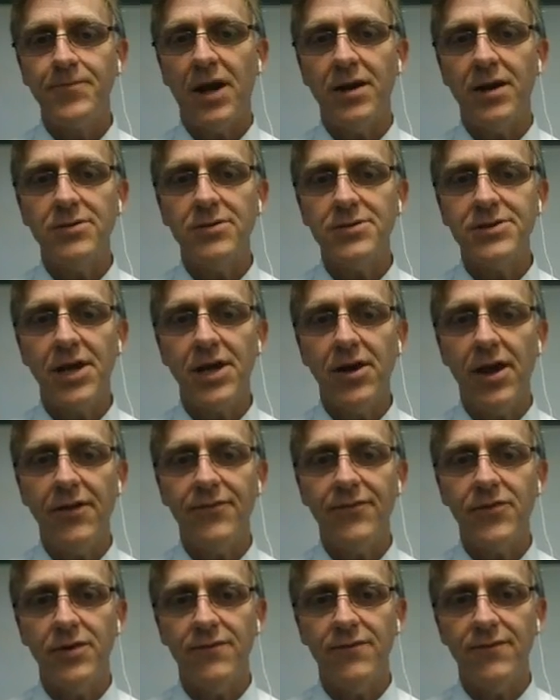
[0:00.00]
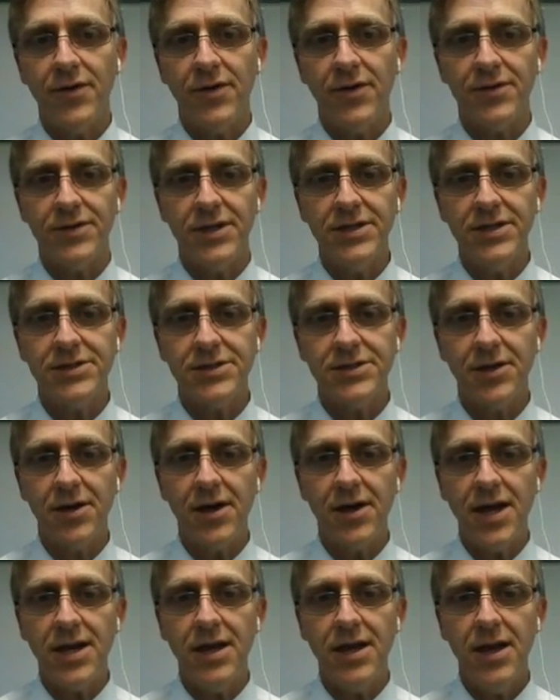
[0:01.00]
I also have to invert this
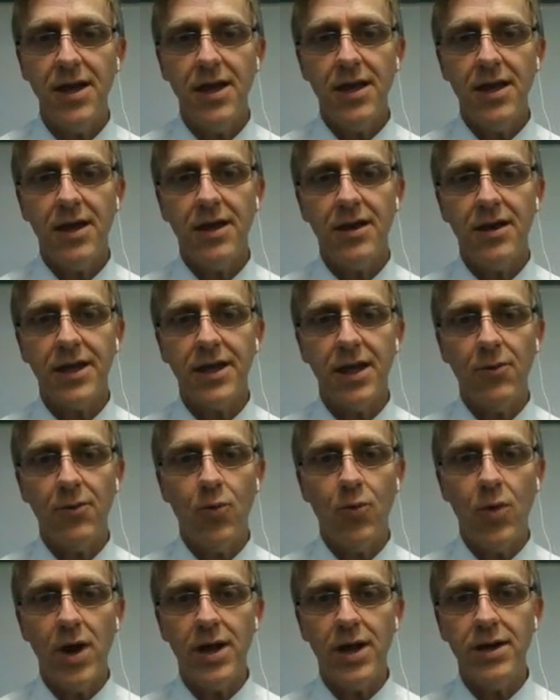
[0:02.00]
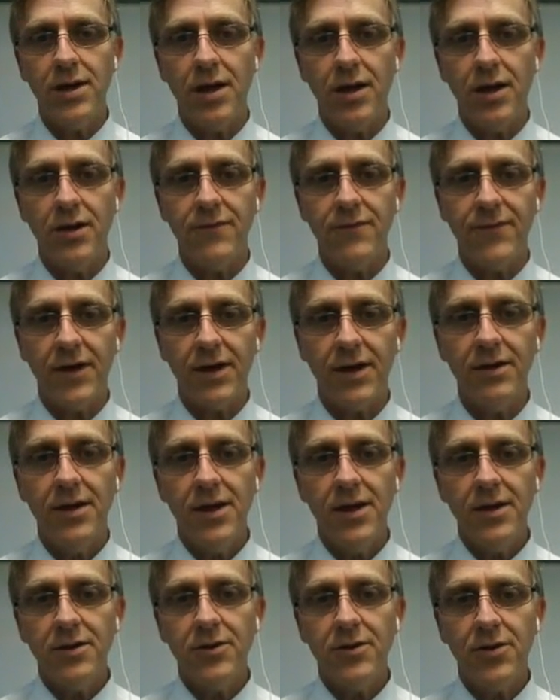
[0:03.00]
side, and I get 1 over
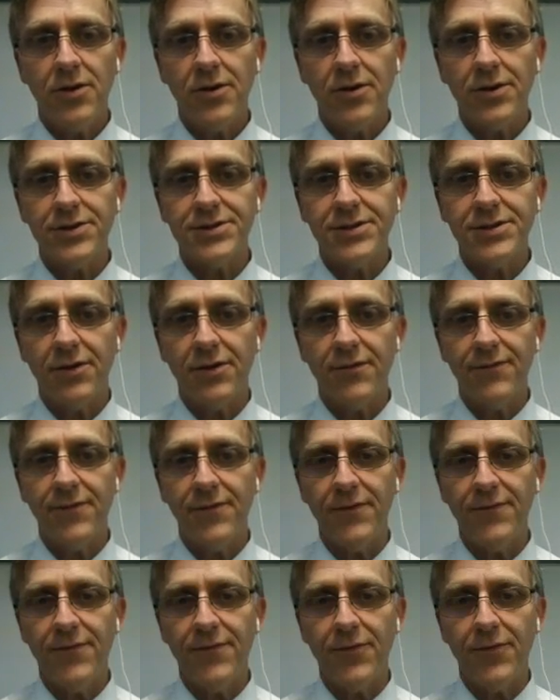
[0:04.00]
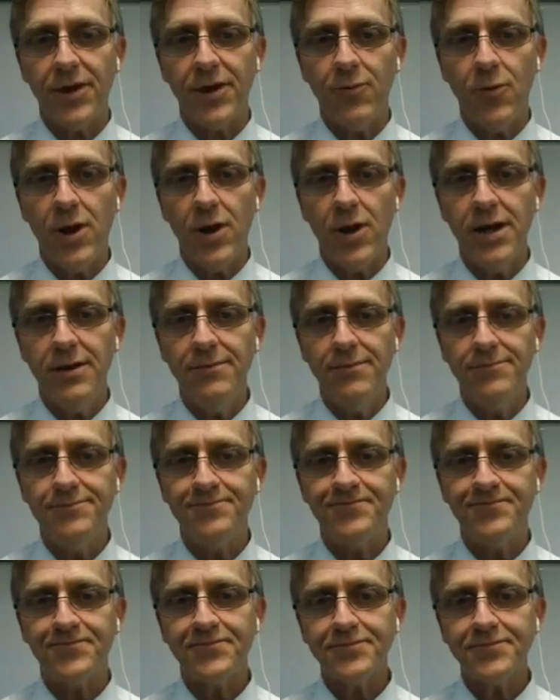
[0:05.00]
cos of 41.
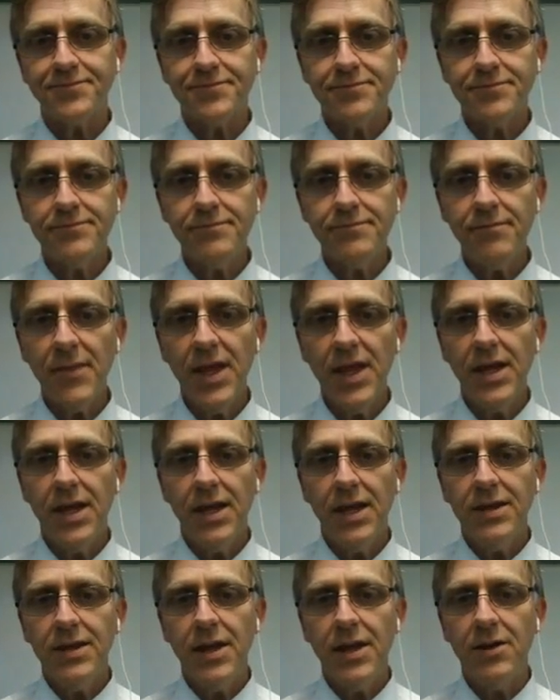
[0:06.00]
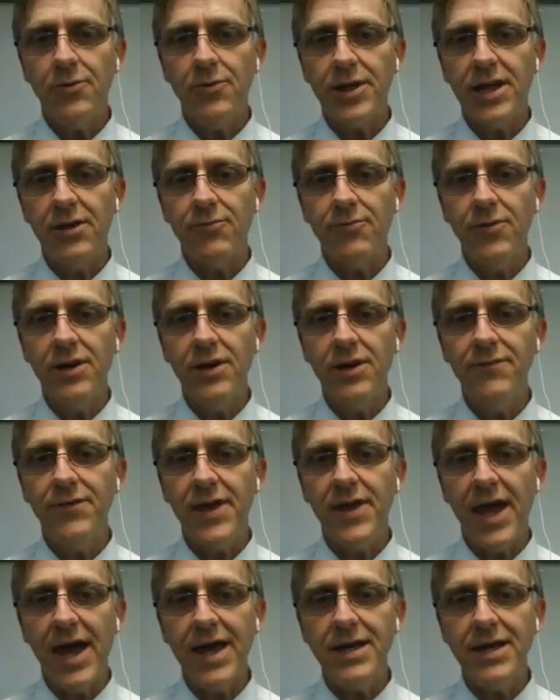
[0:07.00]
Then I want to get rid of
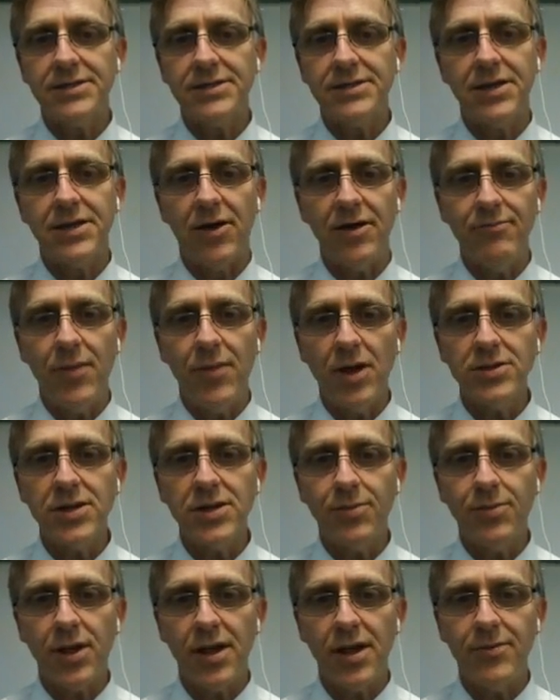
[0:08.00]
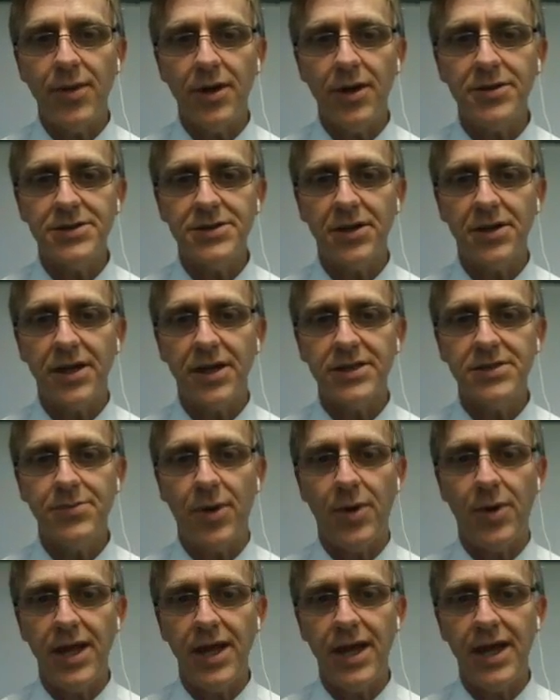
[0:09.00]
the 8, so I multiply both sides
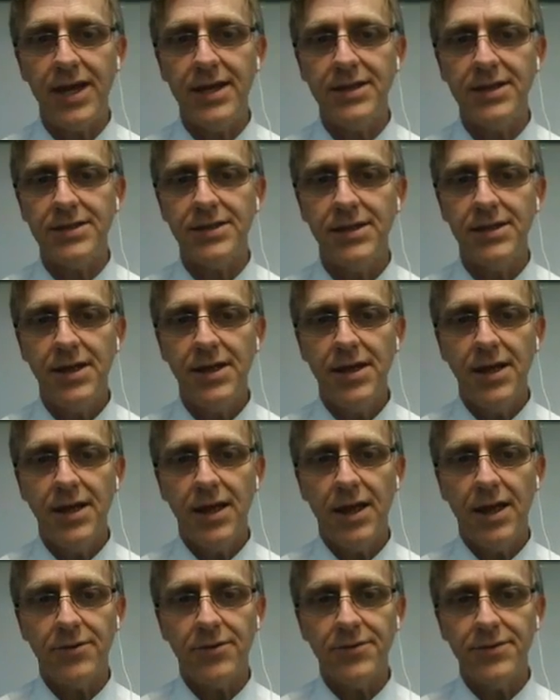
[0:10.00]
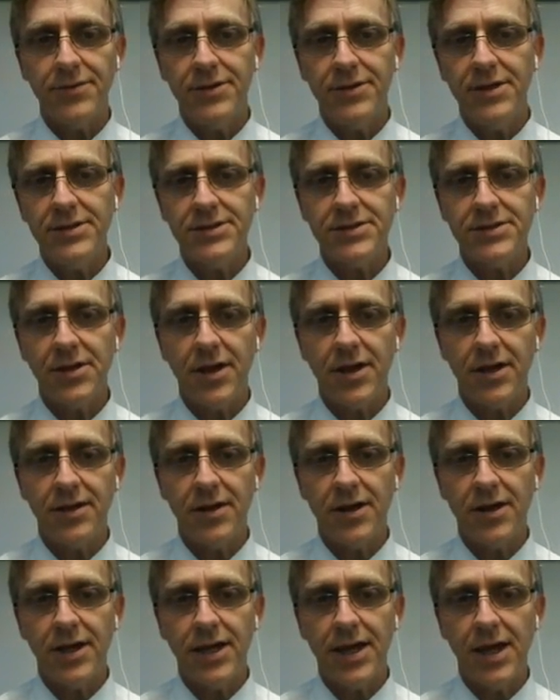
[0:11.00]
by 8, and on this side
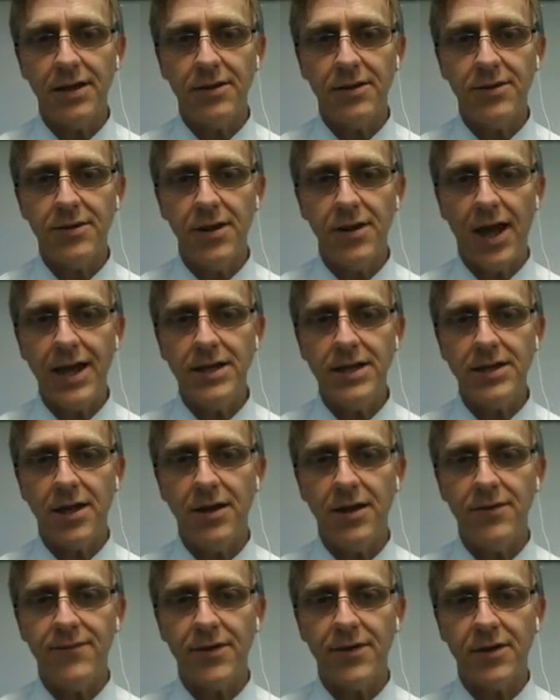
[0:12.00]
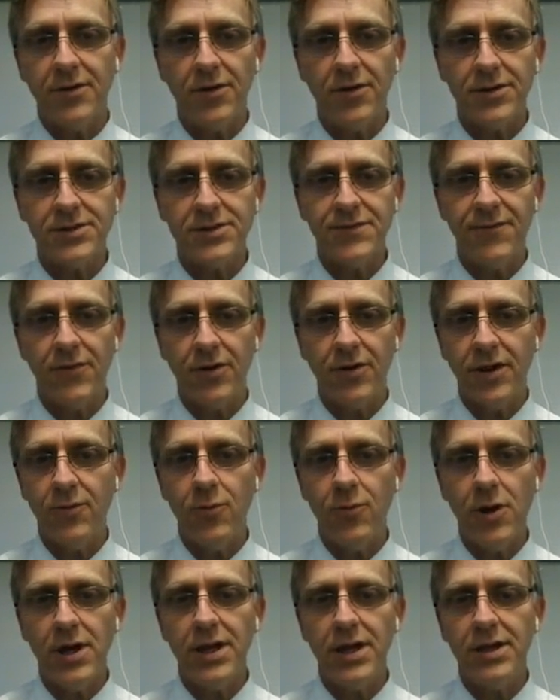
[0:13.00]
I get 8 over cos
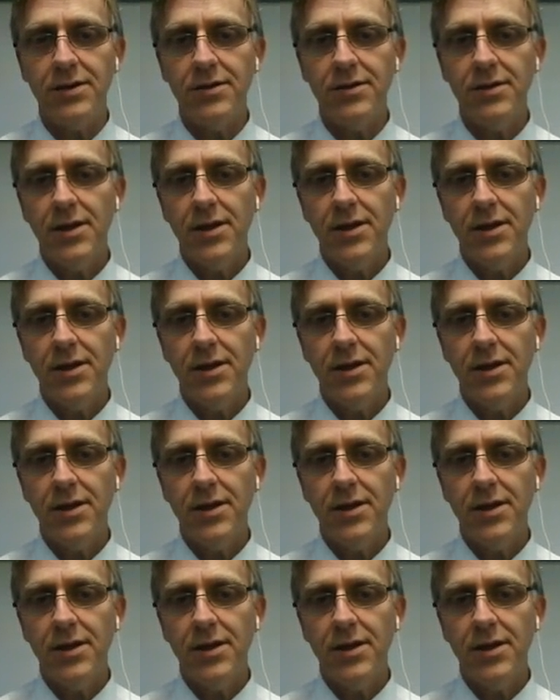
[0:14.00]
41.